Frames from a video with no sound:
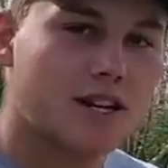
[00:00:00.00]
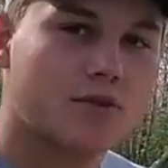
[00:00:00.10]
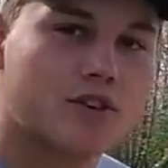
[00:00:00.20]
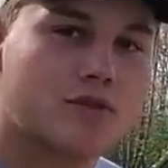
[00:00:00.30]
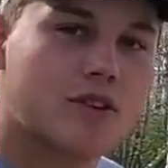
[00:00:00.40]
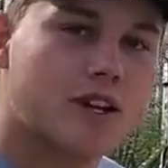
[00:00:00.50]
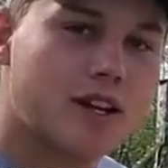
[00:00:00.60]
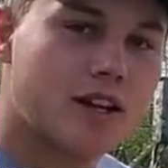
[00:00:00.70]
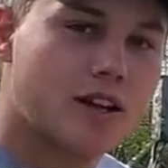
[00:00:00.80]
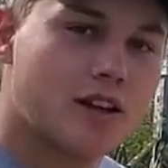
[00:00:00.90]
-huh. which one
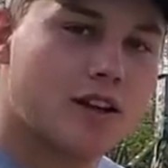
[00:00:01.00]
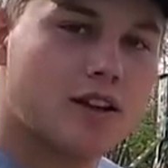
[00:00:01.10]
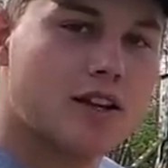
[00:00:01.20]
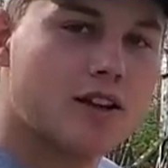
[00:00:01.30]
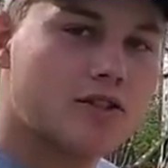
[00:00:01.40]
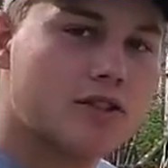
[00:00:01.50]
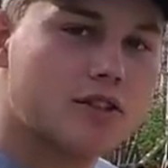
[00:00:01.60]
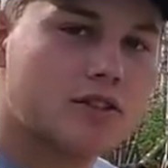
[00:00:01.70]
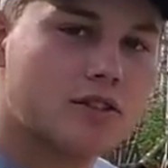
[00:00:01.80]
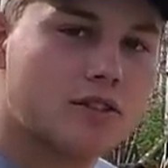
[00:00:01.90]
they, they go to.
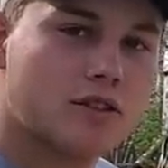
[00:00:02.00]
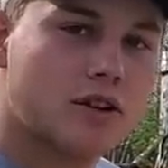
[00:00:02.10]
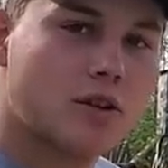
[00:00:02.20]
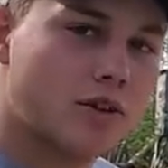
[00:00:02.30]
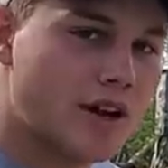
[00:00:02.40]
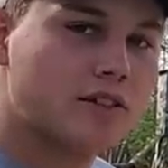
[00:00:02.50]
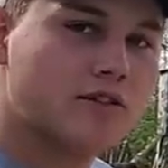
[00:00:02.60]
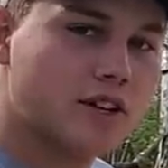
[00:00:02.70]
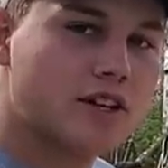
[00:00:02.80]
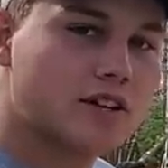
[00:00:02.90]
Without the vinegar Without in
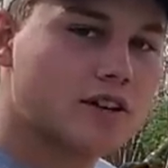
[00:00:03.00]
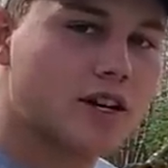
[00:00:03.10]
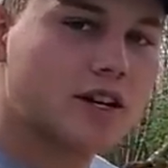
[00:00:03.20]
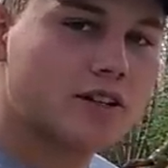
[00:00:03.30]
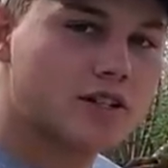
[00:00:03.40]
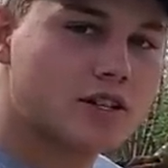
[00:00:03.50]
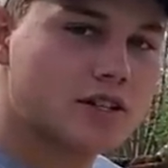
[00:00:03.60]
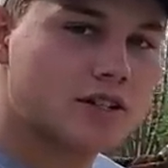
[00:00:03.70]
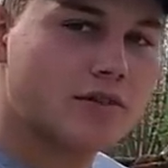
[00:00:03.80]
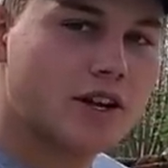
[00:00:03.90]
there. The vinegar yeah. yeah.
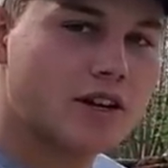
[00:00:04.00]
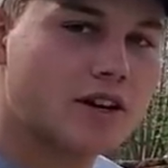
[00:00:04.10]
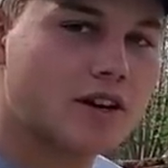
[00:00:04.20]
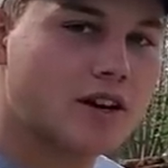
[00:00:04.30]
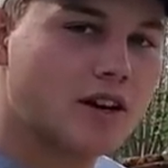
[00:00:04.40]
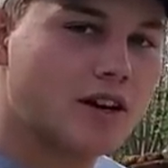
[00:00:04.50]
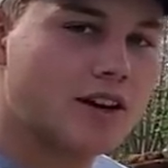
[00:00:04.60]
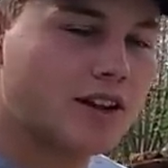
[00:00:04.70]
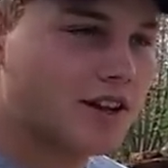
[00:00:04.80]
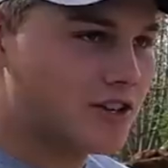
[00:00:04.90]
Because the vinegar
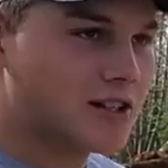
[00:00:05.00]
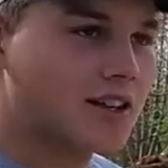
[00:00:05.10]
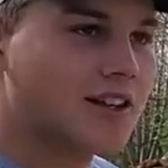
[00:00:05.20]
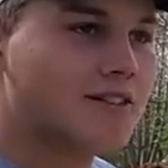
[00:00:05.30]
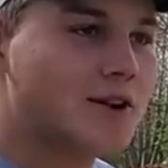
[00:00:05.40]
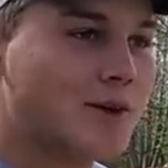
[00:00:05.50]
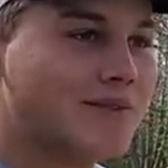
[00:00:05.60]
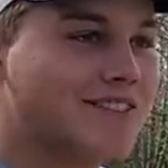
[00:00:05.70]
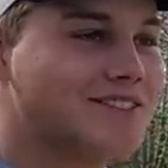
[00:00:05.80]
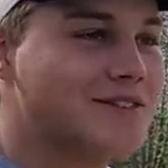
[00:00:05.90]
like you said, they
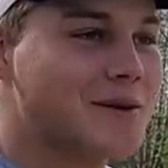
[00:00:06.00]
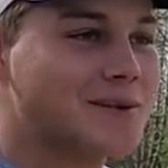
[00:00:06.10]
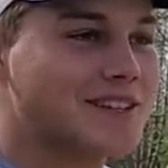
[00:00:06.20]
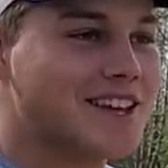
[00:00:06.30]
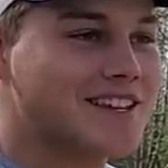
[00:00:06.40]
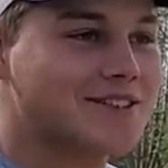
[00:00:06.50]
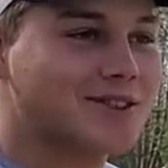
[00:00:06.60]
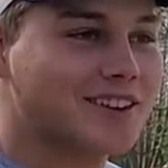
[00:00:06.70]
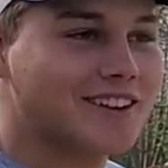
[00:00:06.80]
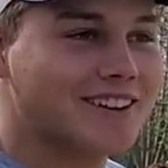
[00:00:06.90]
developed they've developed a taste
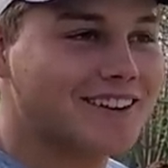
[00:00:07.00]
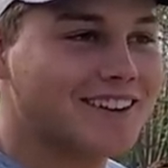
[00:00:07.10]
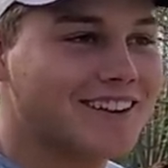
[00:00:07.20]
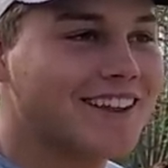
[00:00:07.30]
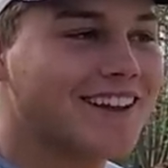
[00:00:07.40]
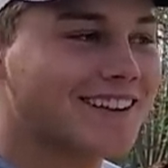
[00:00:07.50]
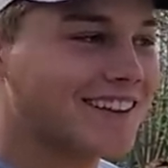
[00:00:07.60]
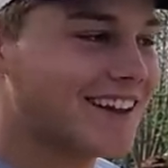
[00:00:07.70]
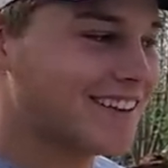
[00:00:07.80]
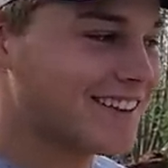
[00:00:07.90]
for it, and they like
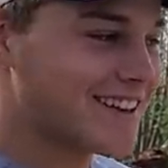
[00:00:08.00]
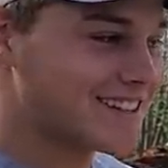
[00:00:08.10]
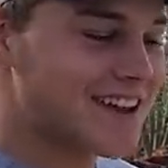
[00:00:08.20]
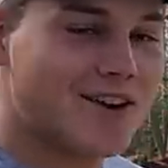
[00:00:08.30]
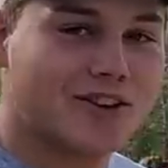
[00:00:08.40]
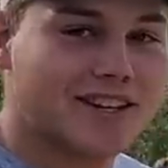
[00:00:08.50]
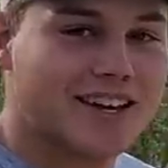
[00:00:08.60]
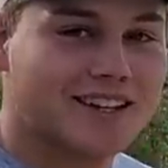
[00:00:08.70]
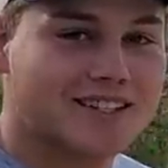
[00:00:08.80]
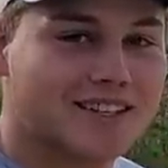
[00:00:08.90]
that that sour
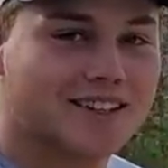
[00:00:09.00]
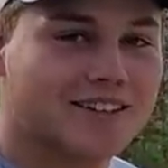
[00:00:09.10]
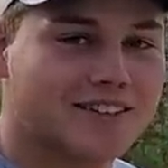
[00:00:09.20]
taste. So